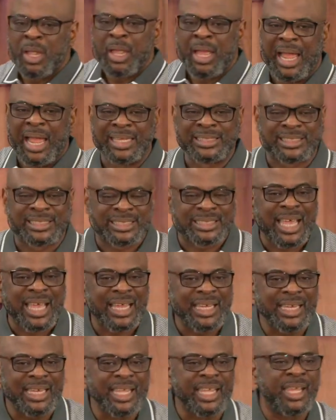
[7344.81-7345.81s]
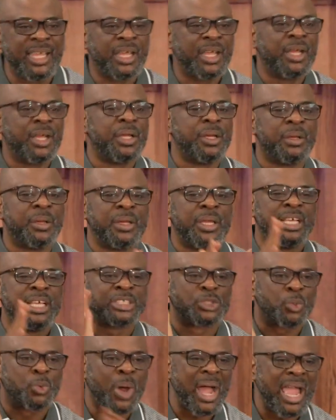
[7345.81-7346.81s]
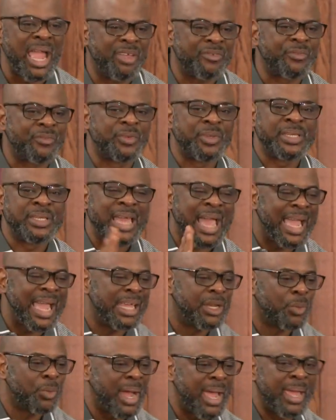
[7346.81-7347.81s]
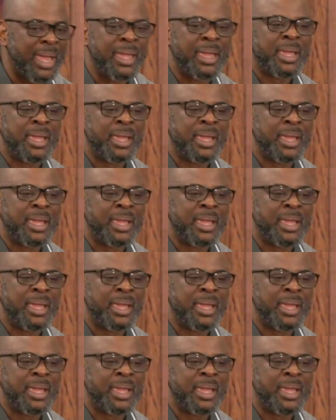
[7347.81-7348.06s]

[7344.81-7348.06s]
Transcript: And sadly, his wife died. Why?